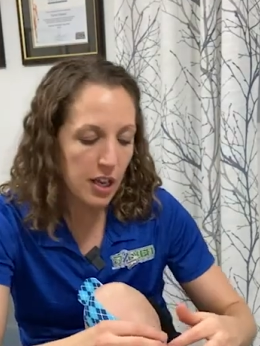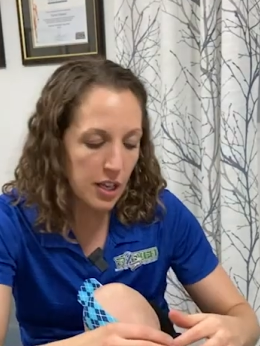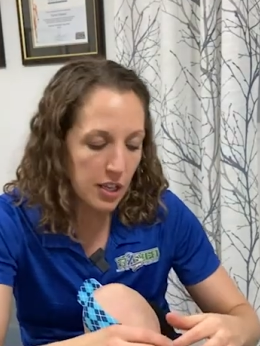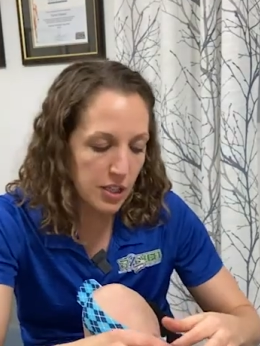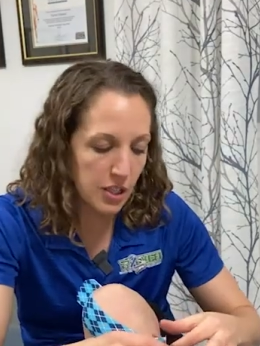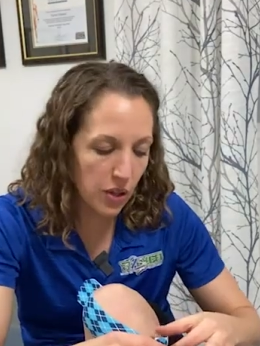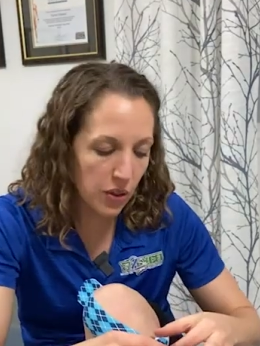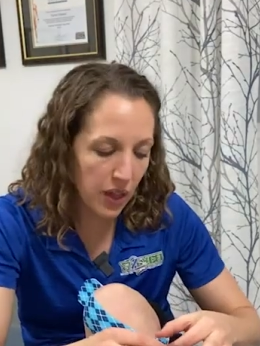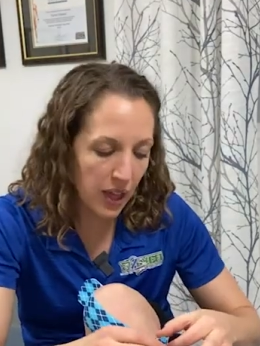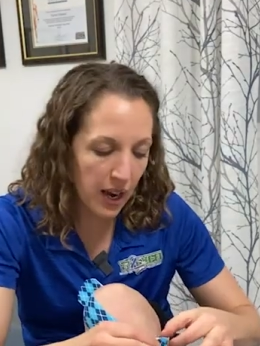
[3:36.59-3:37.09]

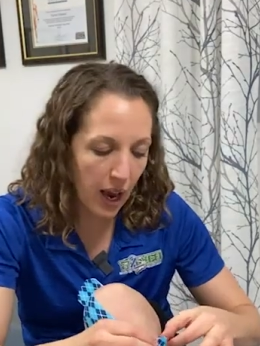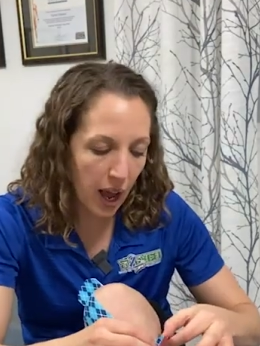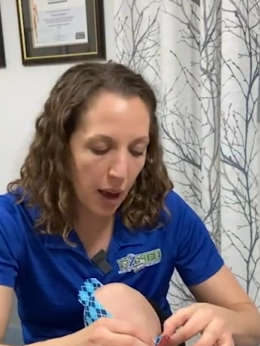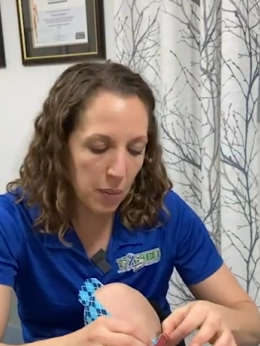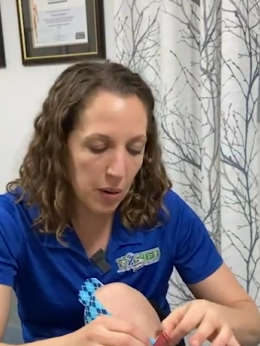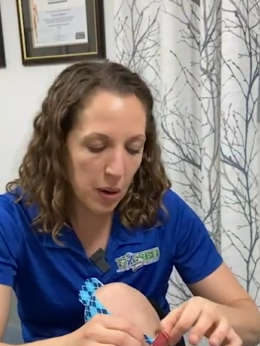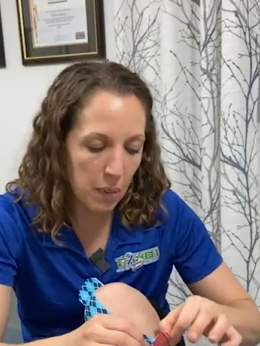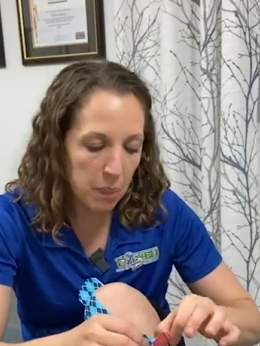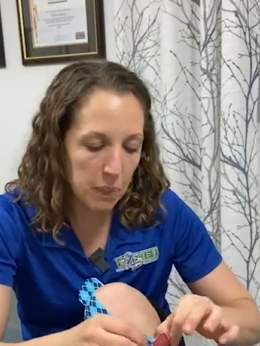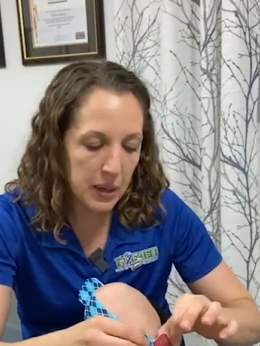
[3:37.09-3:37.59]
So then I'm
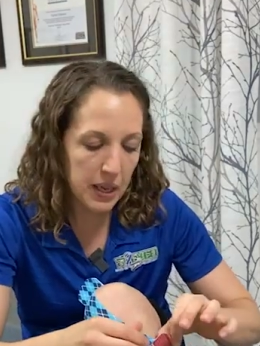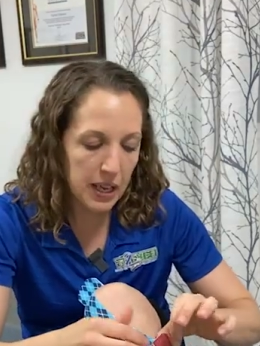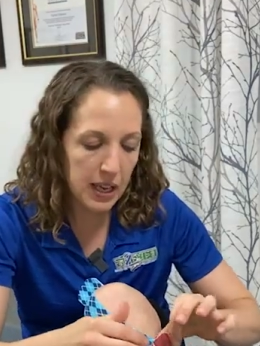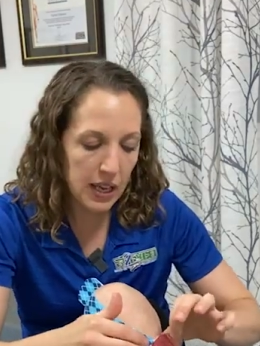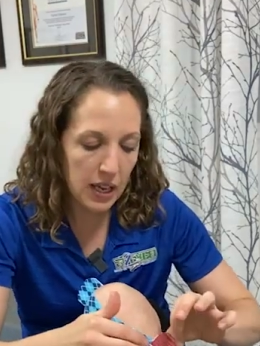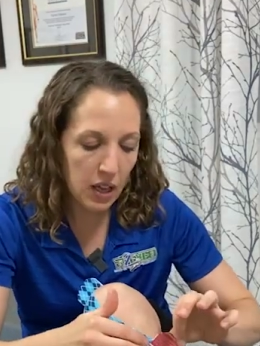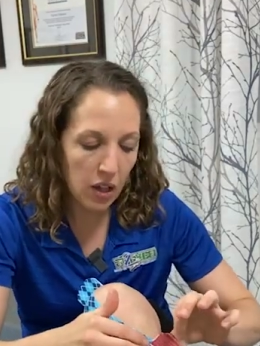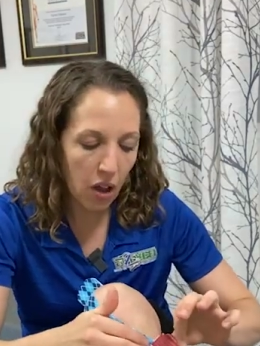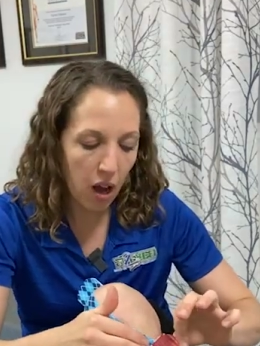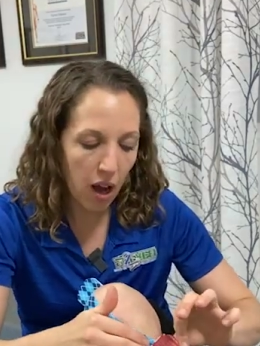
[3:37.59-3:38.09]
going to
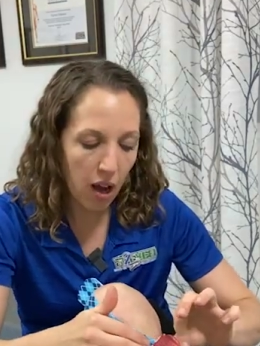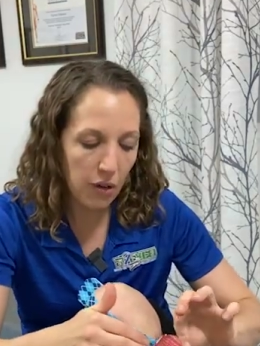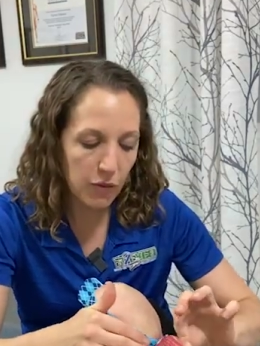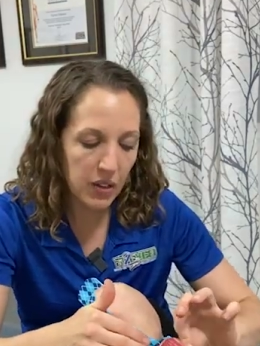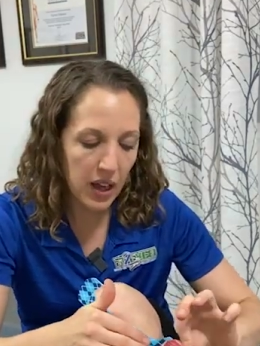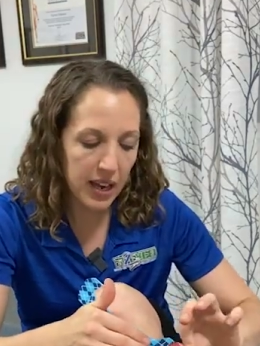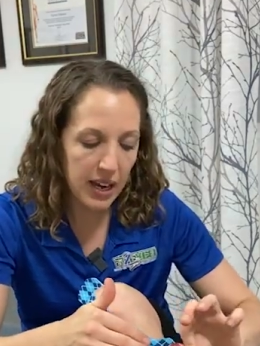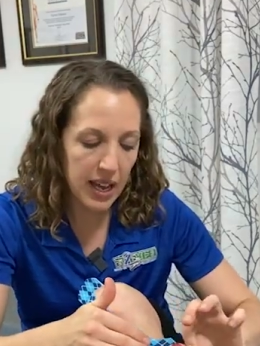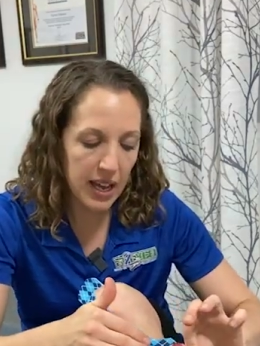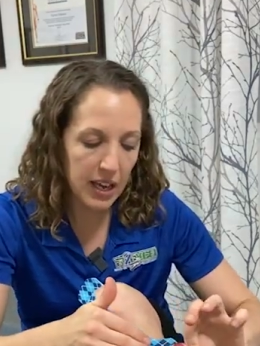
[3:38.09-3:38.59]
peel off
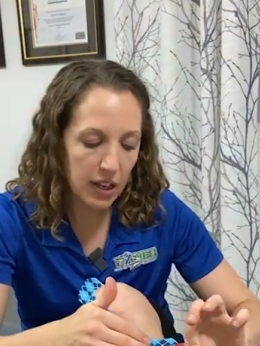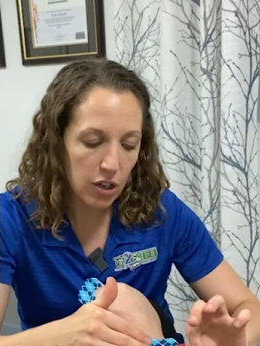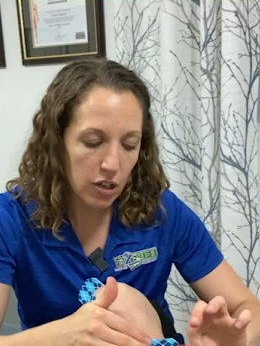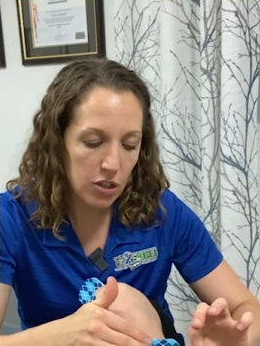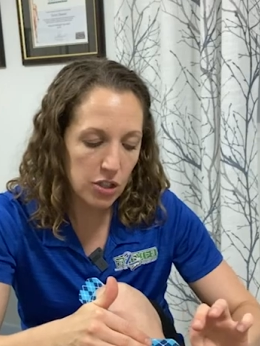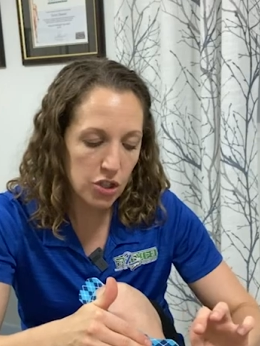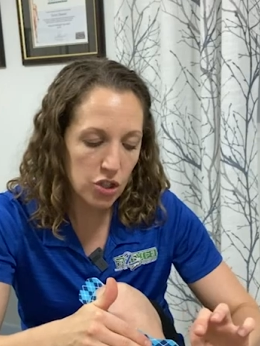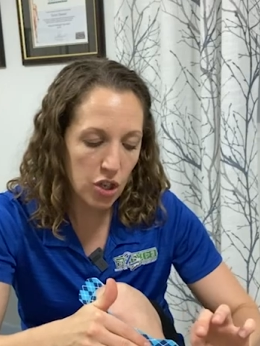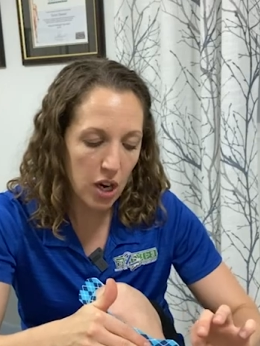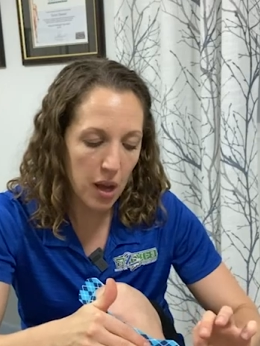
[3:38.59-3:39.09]
that
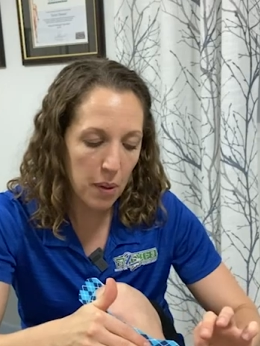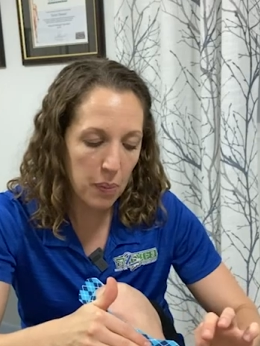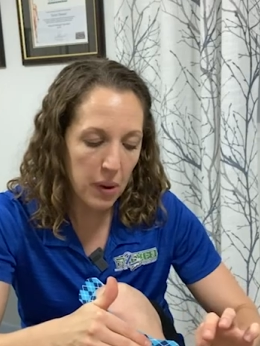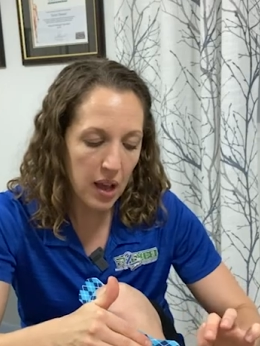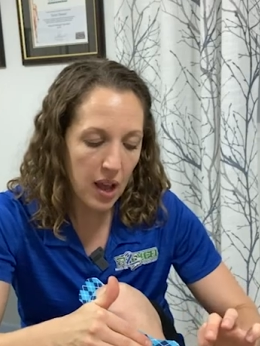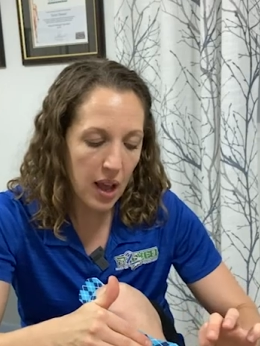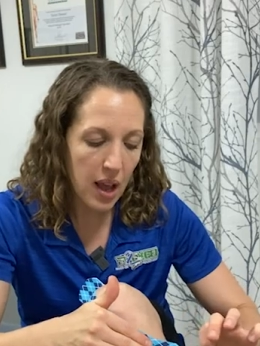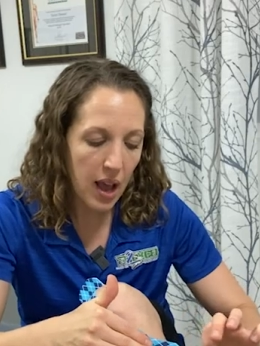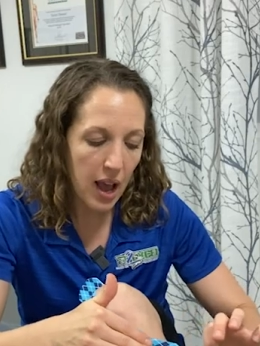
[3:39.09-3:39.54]
anchor strip